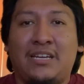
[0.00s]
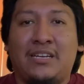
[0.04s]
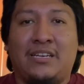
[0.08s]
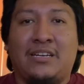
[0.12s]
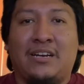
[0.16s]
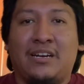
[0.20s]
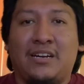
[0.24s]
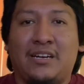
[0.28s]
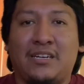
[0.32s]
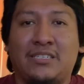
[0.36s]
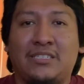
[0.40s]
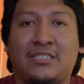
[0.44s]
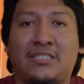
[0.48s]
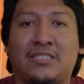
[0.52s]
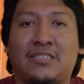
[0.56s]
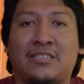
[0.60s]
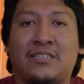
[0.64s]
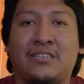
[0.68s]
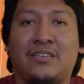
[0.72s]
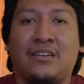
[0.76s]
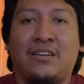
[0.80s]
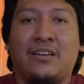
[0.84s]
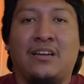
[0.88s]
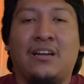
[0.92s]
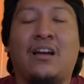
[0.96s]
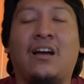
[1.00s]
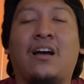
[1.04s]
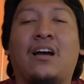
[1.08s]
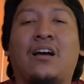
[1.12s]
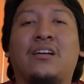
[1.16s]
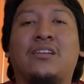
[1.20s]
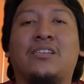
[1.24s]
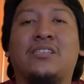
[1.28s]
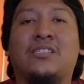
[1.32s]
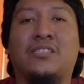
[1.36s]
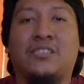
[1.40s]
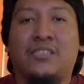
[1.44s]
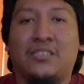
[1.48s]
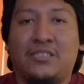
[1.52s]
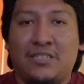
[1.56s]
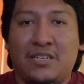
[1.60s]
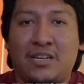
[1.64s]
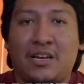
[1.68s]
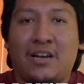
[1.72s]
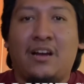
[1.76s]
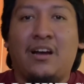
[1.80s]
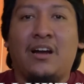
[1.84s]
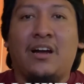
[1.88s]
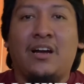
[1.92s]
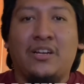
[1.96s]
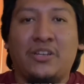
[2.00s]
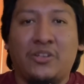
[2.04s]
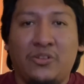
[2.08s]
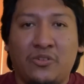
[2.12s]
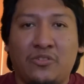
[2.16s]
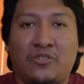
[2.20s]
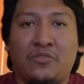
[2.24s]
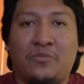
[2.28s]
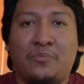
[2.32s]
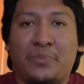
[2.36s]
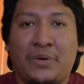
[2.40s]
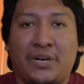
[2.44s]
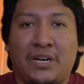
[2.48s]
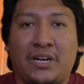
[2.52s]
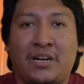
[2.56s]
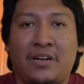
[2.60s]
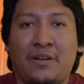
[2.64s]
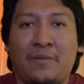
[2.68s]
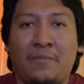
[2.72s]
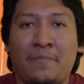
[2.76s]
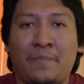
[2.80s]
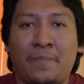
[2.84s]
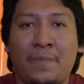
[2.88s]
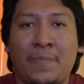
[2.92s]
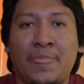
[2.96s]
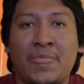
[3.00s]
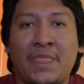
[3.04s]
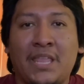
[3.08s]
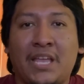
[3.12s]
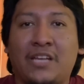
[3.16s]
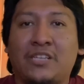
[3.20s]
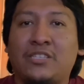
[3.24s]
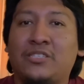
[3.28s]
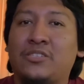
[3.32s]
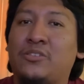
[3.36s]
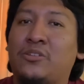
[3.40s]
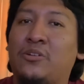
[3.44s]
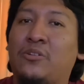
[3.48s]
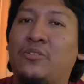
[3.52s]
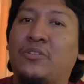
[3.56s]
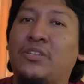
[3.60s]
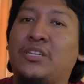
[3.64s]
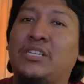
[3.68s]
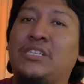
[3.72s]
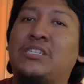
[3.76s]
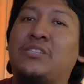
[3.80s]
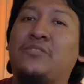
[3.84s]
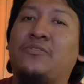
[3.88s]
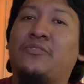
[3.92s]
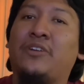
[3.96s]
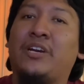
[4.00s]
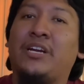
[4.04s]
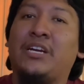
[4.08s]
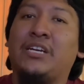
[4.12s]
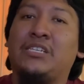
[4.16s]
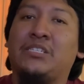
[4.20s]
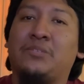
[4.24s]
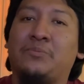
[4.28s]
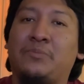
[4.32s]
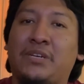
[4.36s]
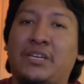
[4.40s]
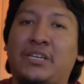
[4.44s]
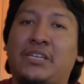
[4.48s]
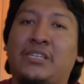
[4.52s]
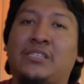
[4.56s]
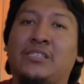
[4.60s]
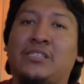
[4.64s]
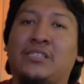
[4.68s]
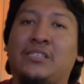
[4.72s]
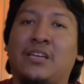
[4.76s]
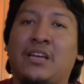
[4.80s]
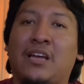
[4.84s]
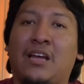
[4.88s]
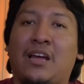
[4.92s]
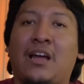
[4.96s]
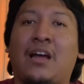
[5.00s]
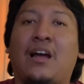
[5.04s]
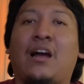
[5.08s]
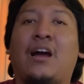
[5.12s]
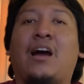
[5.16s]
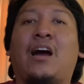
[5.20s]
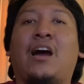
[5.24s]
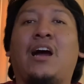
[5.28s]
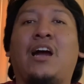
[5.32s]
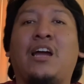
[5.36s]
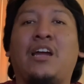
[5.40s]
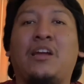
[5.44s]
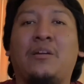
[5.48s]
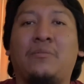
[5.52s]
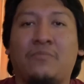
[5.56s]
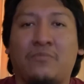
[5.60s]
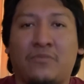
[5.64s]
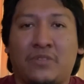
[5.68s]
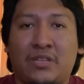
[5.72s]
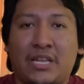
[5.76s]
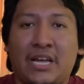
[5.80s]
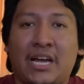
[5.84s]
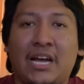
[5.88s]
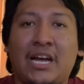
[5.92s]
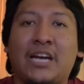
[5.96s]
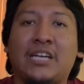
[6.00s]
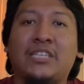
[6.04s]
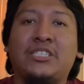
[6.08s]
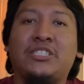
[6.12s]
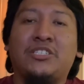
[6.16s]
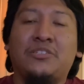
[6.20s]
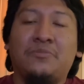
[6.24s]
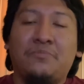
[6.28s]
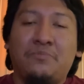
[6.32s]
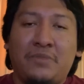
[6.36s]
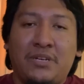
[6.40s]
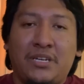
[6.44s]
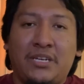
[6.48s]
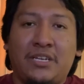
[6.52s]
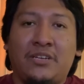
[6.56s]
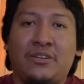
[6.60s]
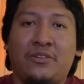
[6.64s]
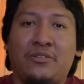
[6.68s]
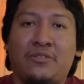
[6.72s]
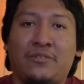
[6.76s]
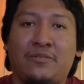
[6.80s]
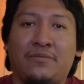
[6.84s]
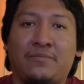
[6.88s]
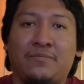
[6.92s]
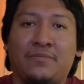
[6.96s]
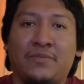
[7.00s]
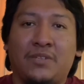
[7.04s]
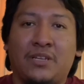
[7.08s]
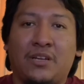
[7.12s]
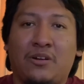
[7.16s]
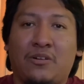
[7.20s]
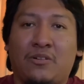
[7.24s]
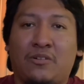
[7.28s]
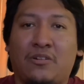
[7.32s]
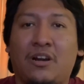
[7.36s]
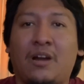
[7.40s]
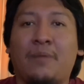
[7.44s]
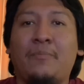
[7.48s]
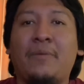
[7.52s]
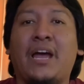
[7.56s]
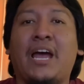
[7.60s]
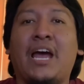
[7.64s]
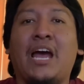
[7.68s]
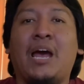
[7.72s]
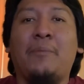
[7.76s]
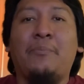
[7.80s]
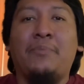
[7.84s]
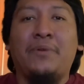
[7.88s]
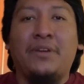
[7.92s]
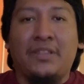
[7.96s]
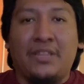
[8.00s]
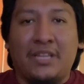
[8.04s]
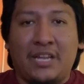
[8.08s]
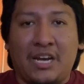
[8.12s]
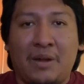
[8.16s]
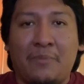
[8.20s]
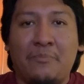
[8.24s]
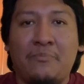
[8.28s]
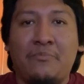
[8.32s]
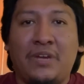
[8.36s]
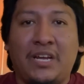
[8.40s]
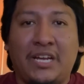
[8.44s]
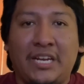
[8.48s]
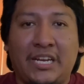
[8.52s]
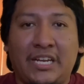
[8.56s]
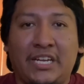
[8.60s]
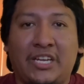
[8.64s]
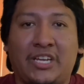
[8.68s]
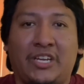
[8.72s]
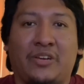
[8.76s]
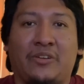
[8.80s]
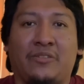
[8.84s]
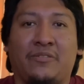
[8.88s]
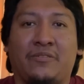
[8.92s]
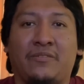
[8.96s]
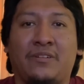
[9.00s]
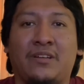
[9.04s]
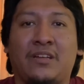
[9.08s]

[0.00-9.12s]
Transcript: cut sana yukpa. And so this phrase means, I am glad to meet you, or I'm happy that I'm meeting you.